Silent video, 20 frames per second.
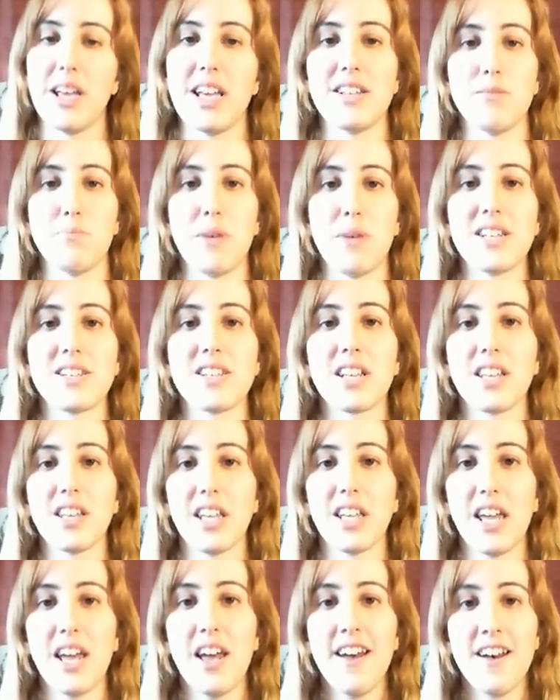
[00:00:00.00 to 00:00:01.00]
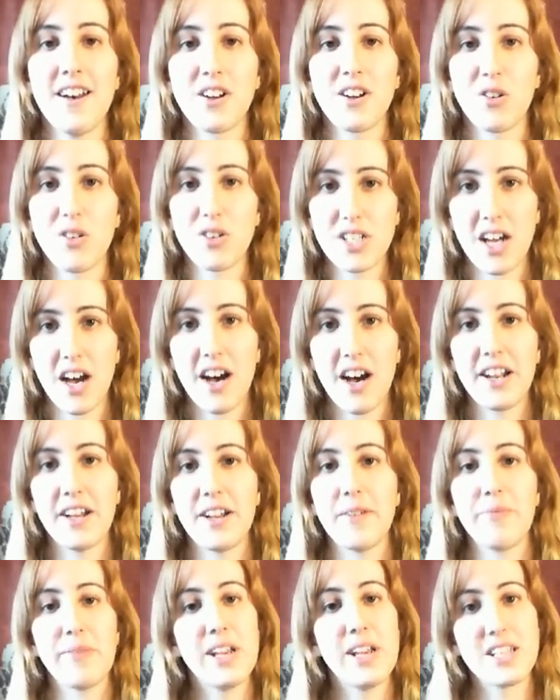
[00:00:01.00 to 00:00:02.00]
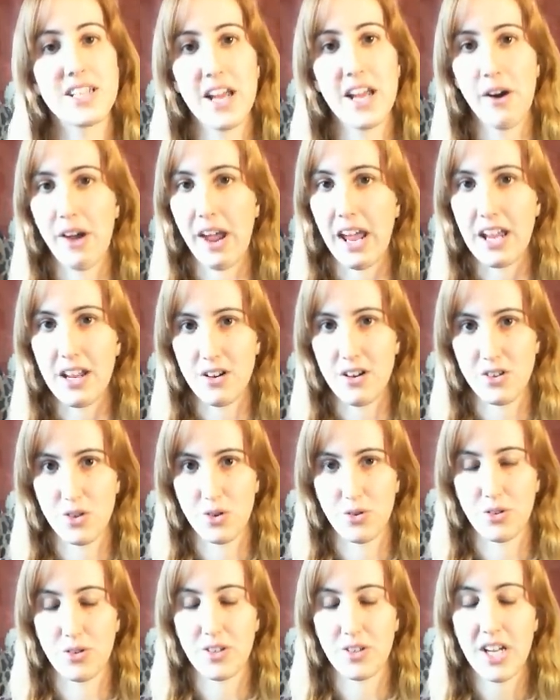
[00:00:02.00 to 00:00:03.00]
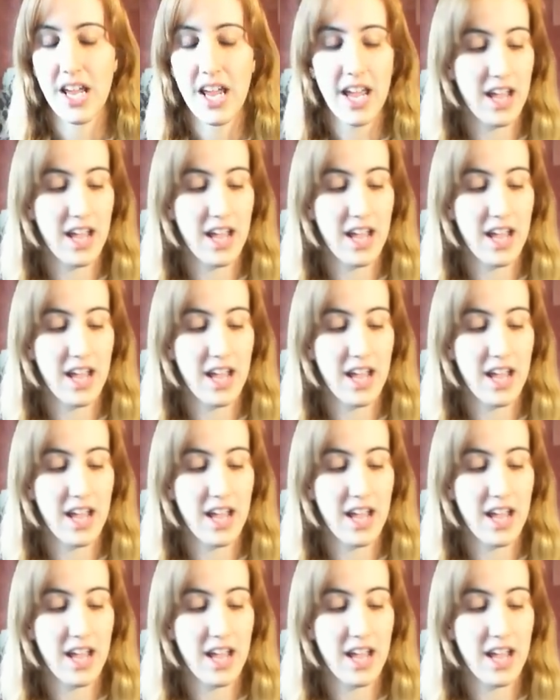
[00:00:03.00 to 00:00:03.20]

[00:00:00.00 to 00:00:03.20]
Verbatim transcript: is basically Cortana is now eight years old.